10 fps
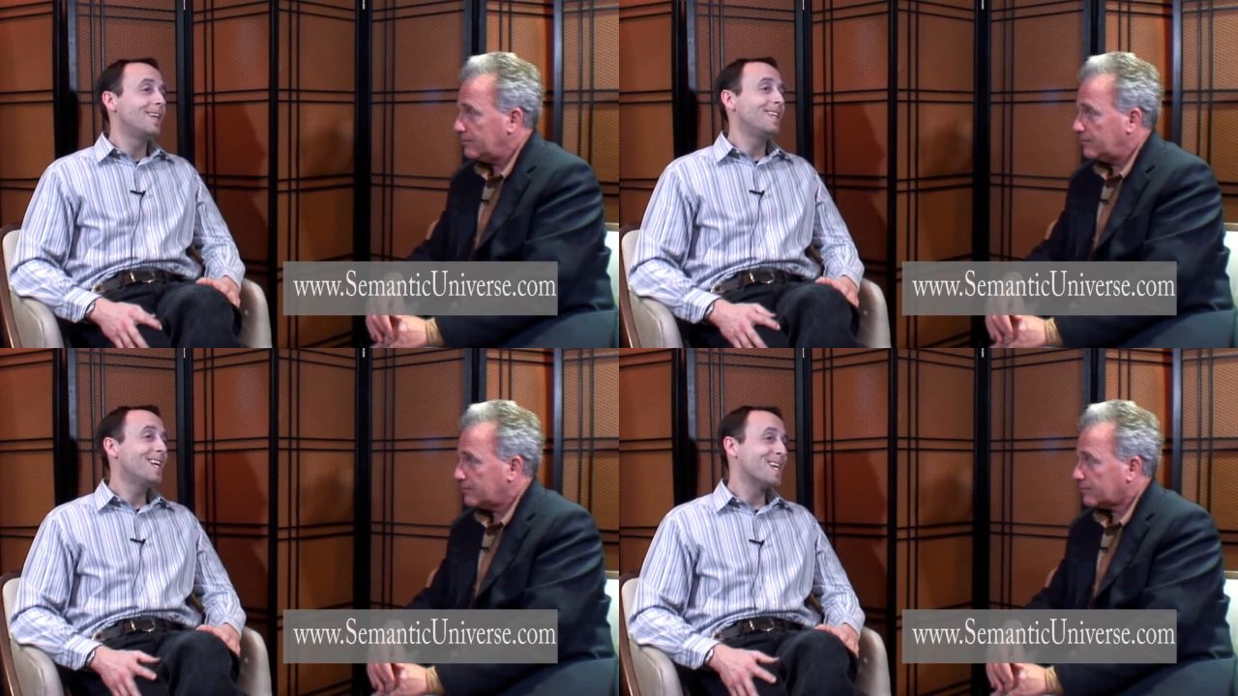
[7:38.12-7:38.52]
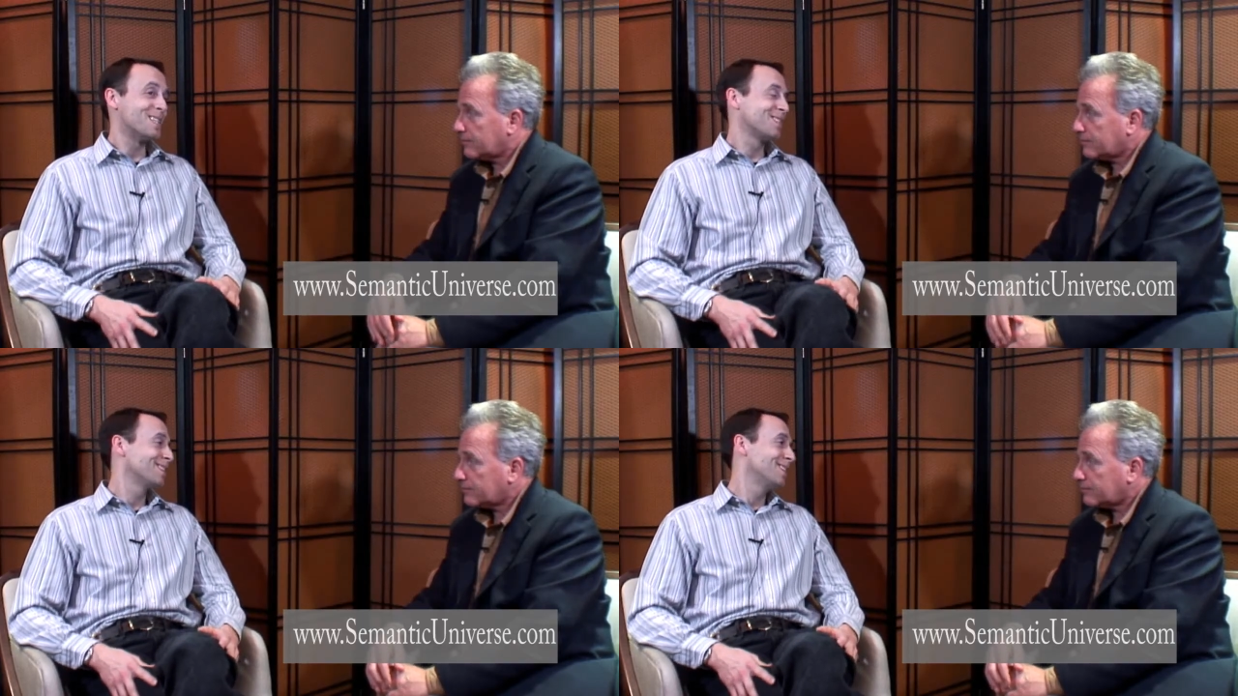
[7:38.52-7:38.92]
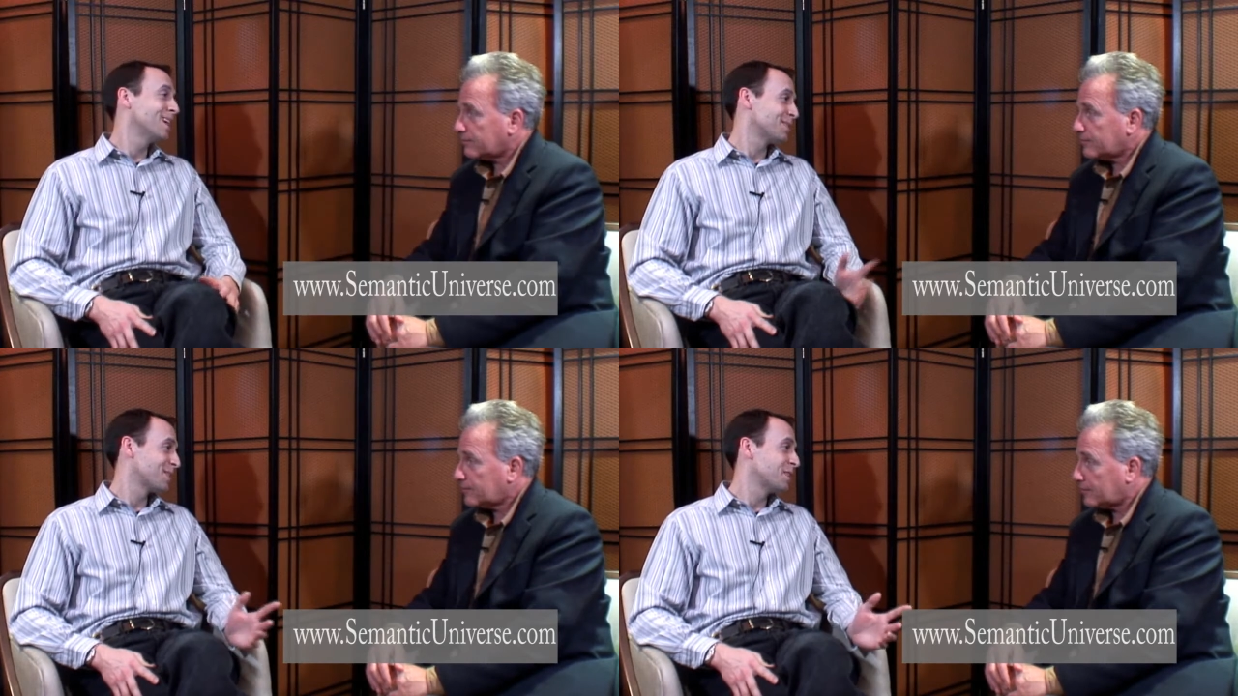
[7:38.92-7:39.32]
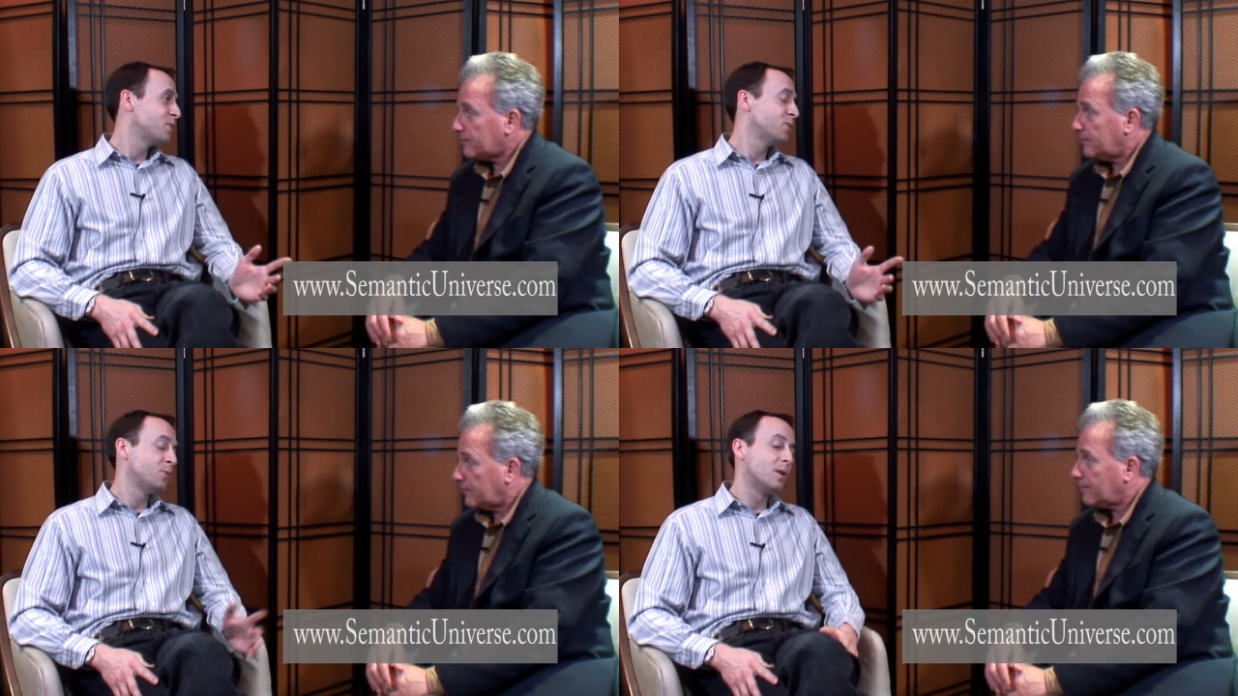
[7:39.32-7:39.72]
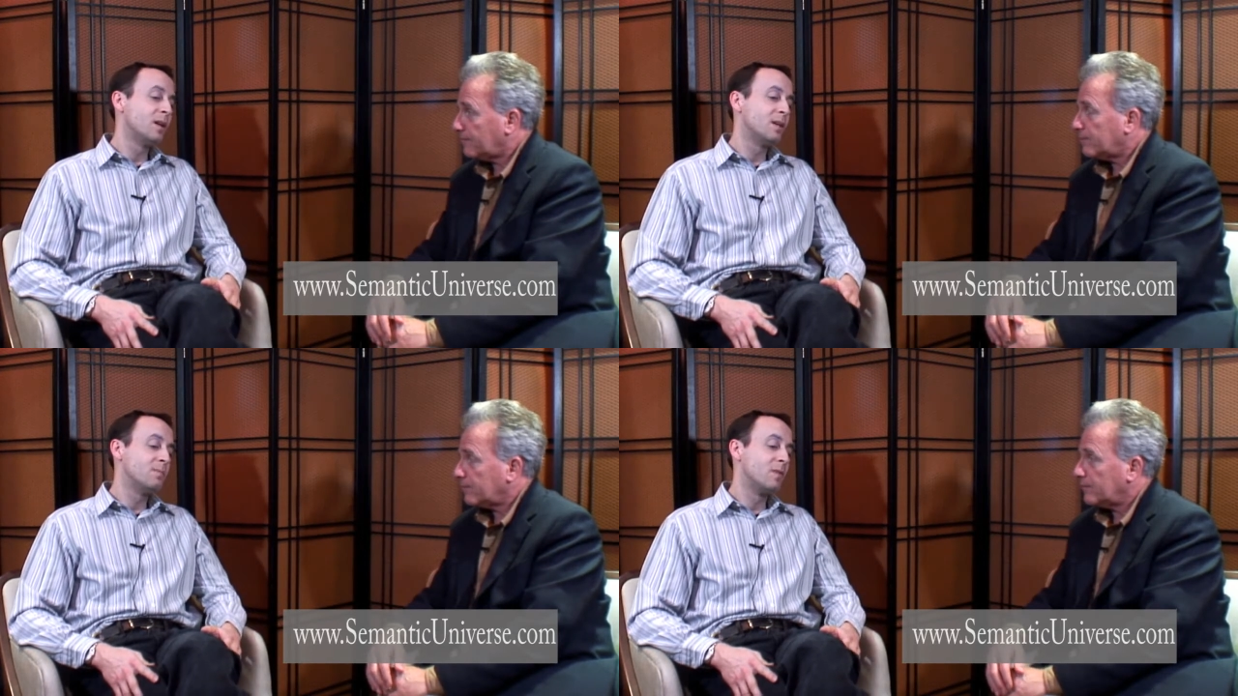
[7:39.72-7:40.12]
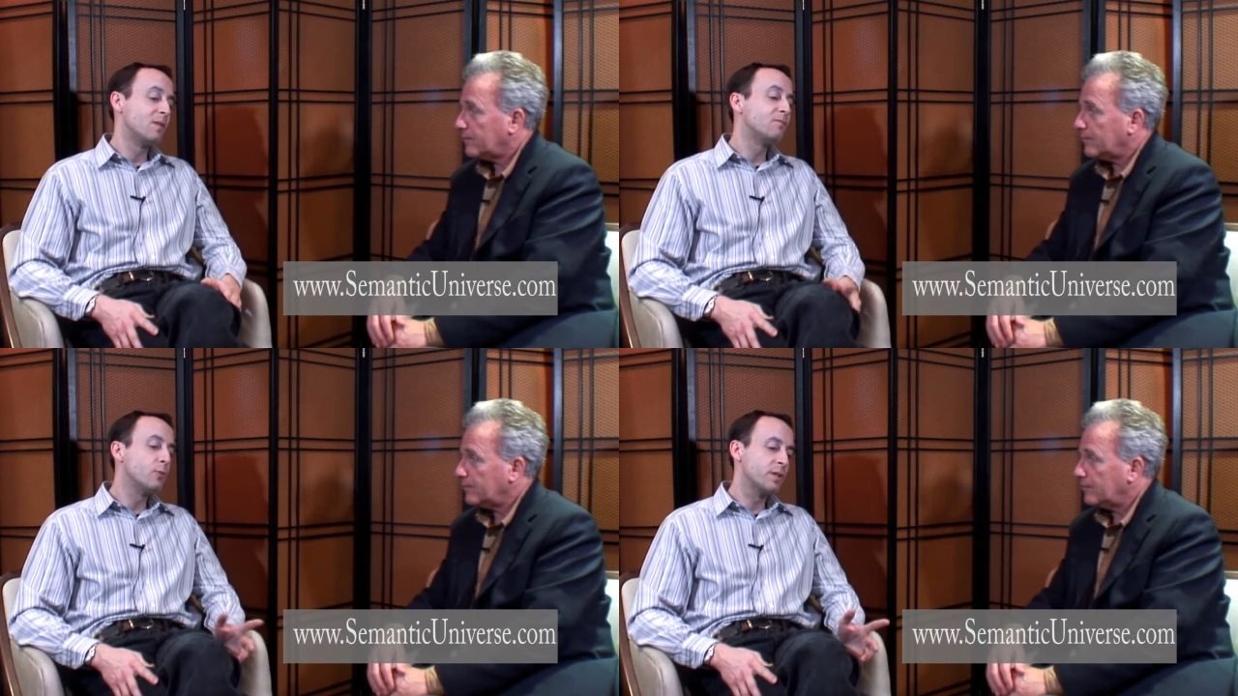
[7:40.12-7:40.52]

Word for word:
Speaker 1: Yes, yes, I do. Um, for